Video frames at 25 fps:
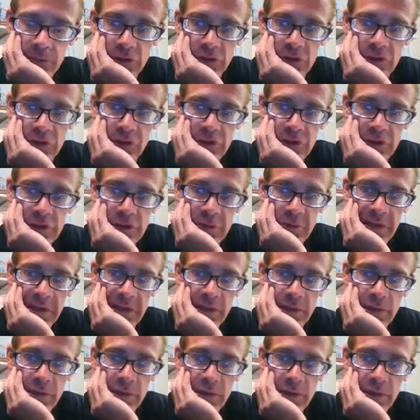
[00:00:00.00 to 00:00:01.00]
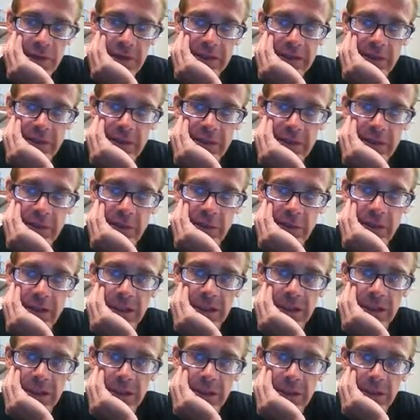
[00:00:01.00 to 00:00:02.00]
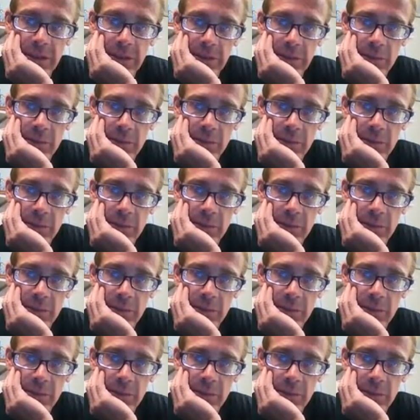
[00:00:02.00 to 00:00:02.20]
Pacific has made no threats on anybody.